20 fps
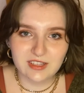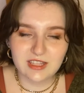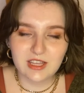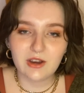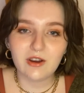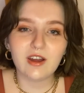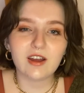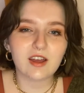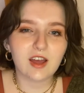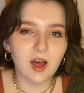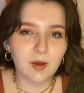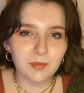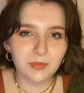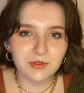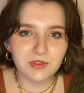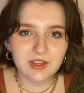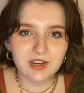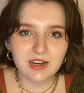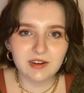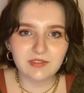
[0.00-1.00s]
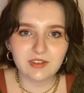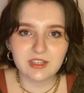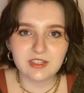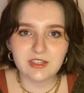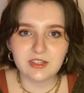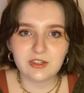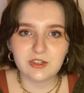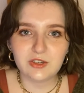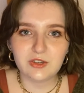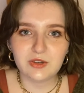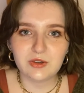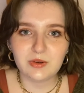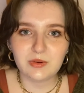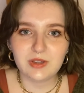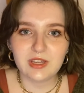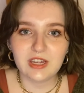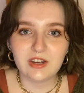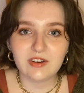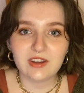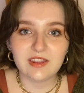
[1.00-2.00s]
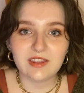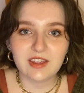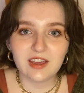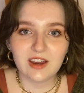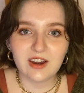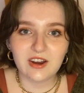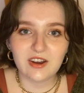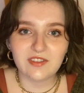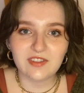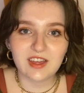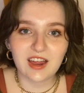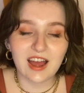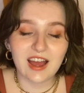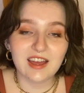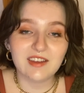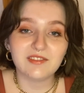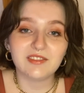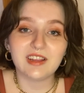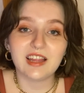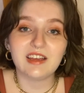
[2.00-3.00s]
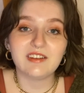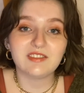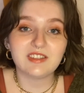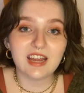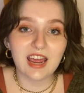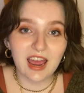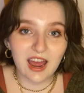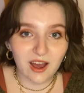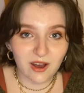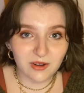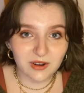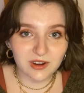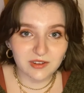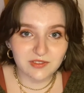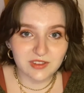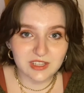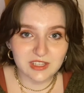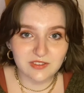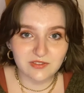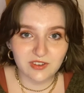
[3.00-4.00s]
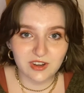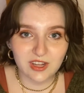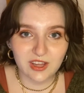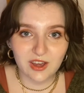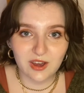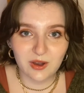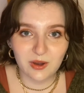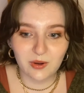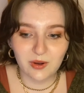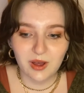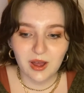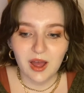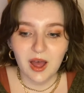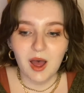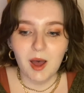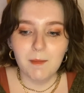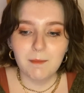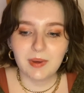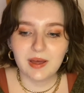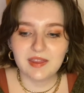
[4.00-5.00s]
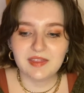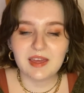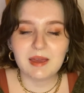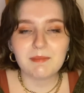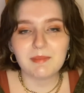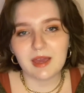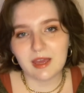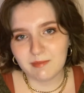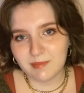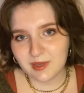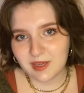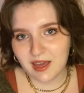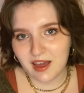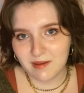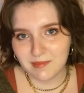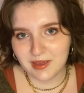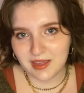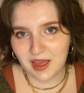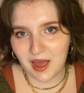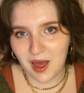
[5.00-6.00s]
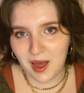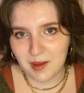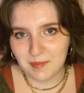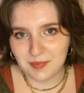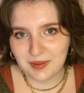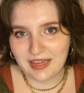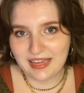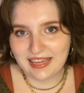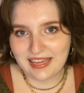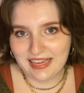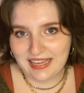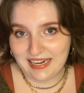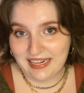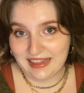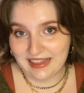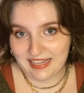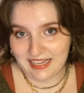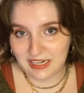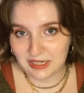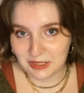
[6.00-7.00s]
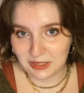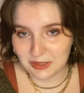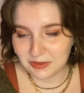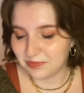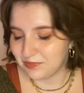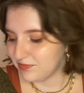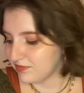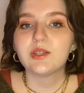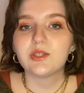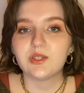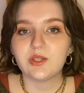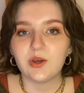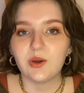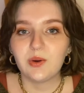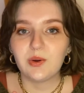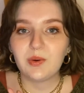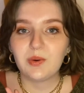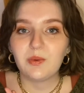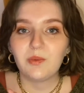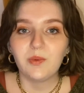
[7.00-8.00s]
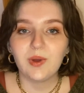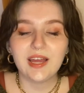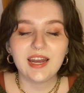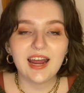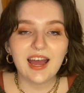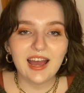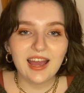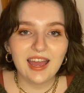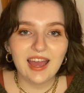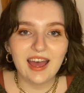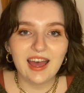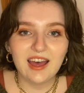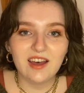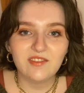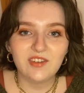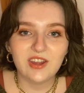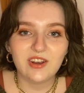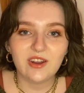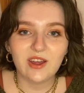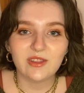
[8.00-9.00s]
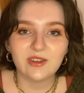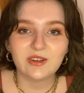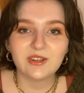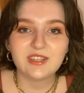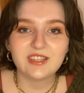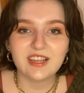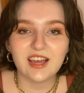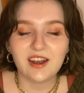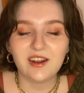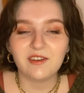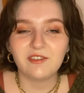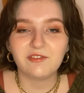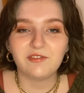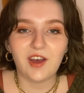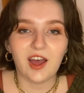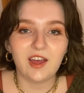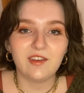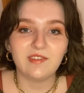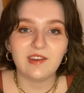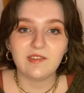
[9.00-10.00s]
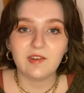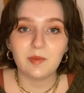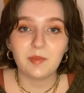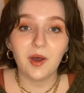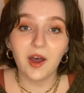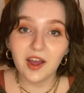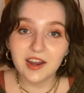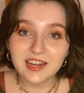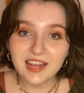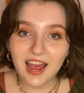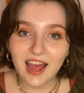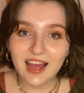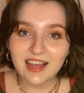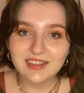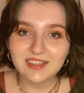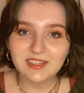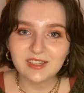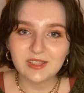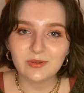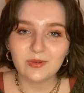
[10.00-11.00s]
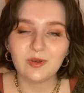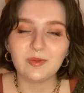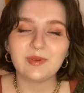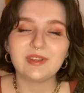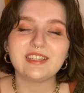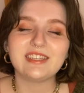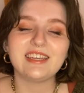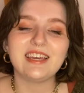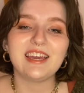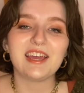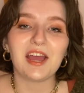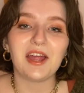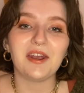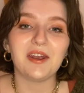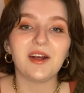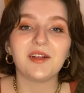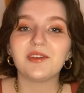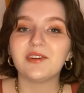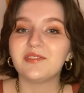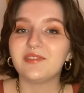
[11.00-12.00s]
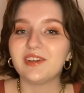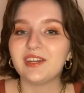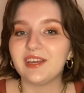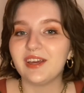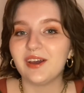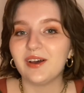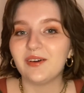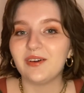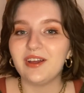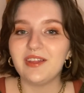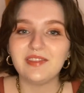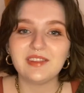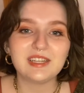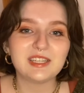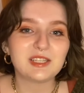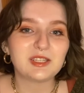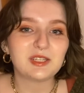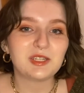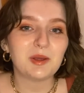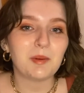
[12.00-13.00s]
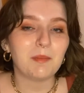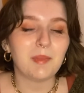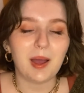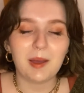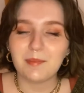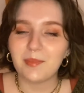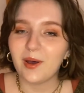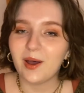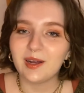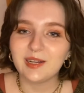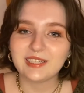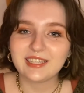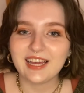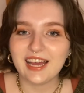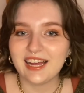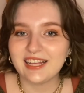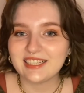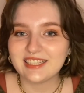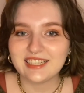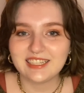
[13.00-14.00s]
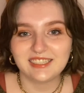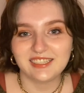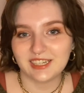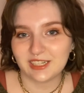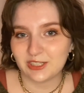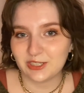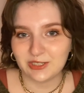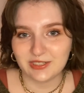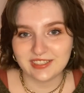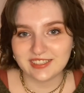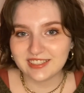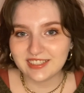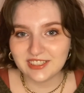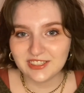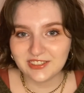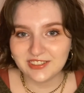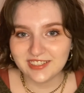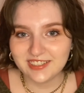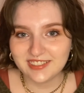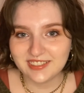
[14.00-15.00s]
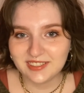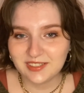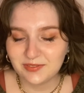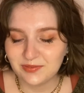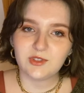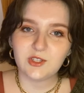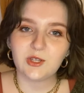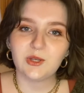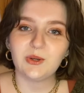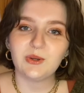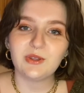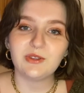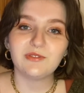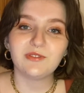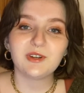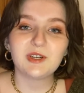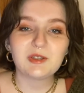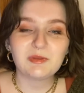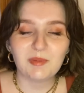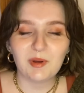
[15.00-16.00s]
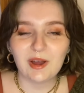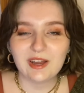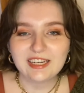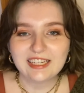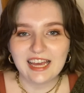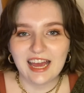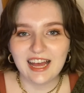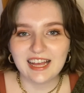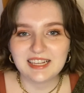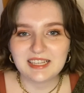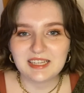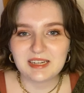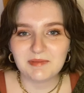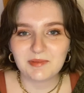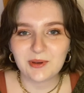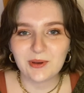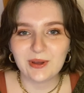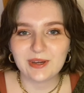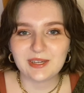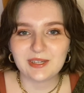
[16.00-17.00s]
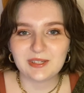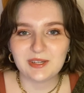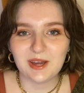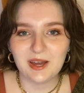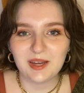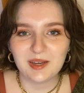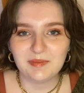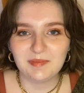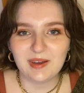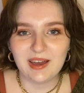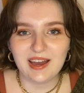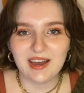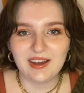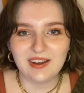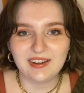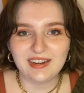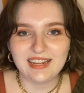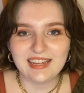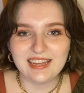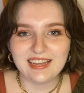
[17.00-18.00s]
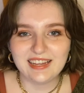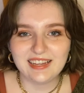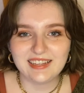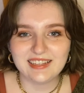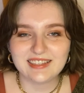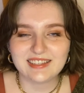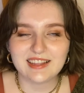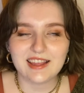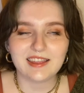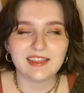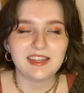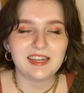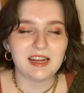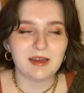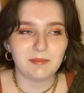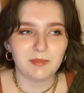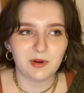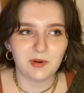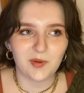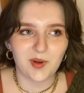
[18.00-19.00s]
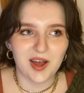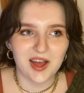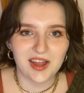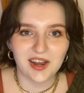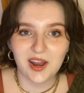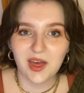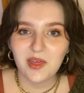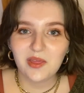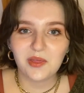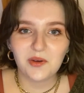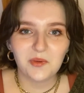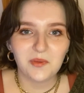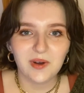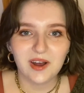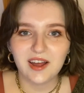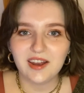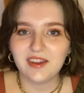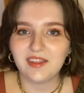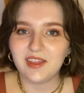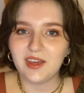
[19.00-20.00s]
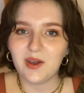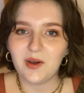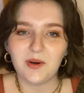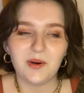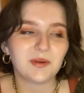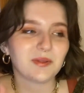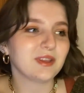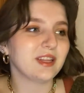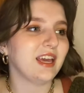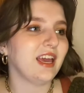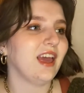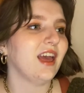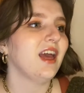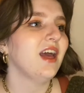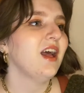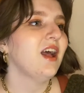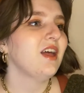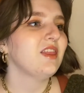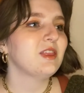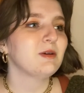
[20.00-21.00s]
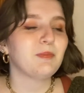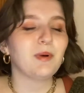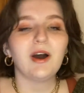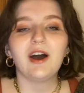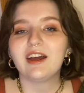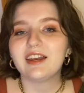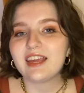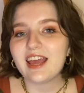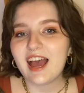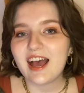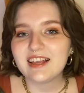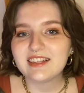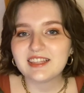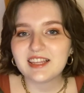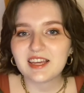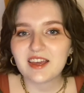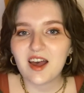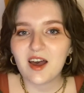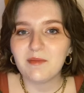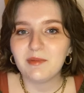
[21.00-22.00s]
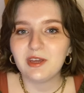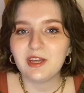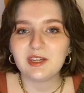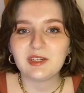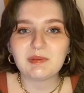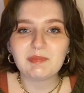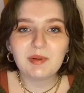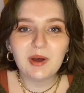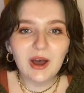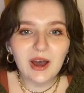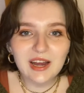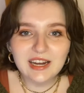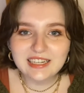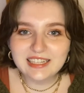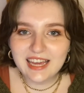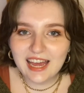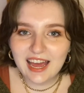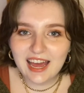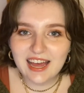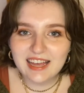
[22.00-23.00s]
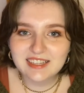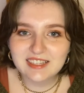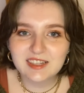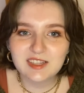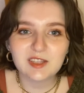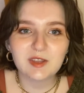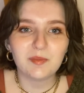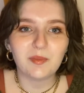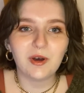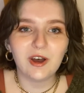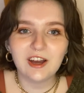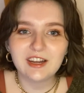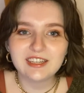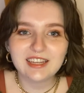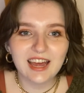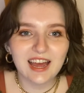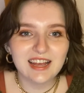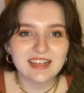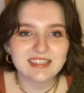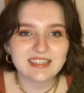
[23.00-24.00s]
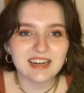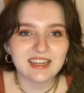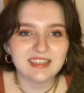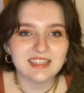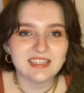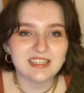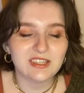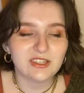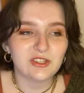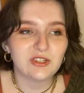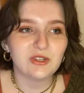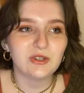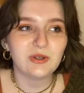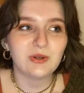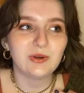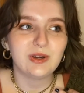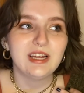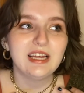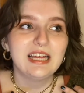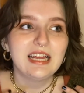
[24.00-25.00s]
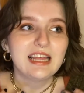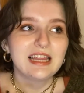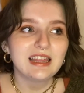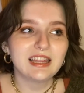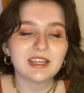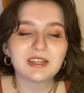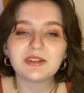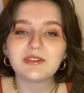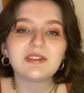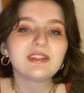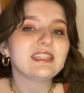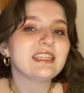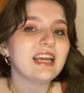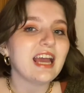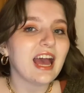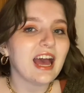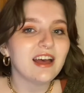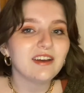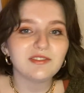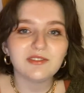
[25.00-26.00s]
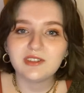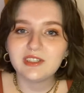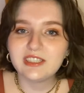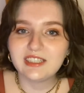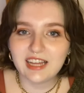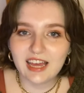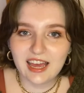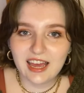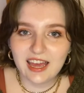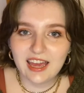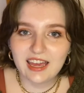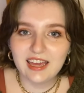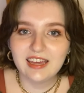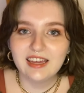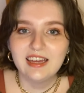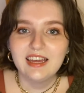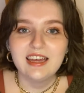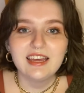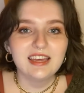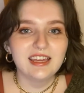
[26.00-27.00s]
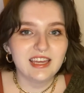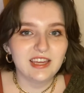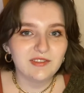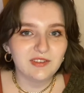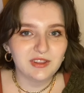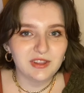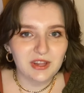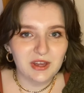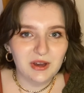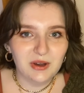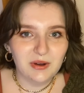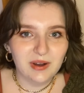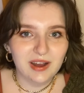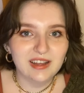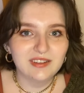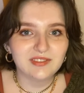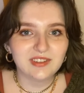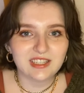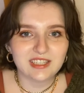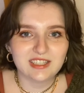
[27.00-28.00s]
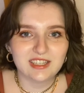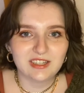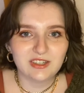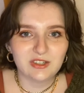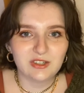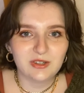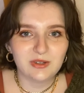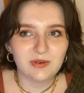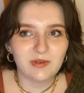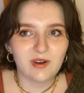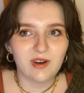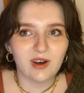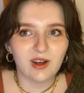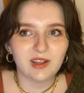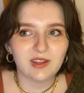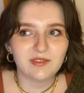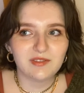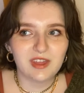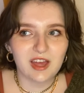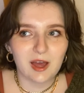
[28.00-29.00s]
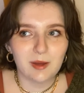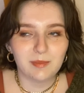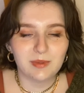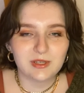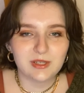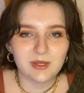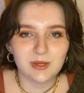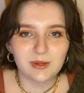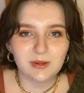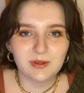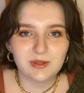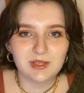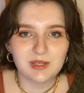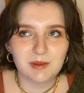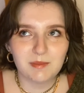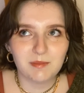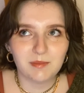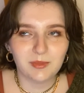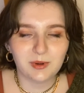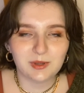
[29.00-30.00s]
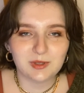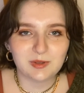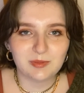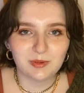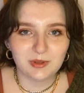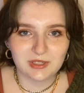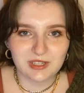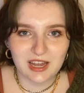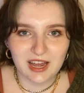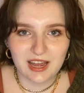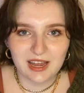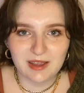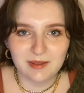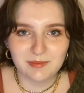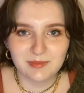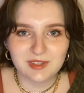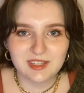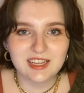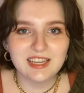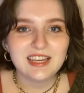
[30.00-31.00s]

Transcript: There are a couple that I've listened to here and there that I've left out of this video, but they may be coming up again later. So when I have another set of 5 favorite podcasts, you will be seeing another video in this My Podcast Addiction series. So the first podcast I'm going to talk about is the number one, the only, the podcast that got me into podcasts, the podcast I listen to literally every day, even though I've listened to all of the episodes multiple times.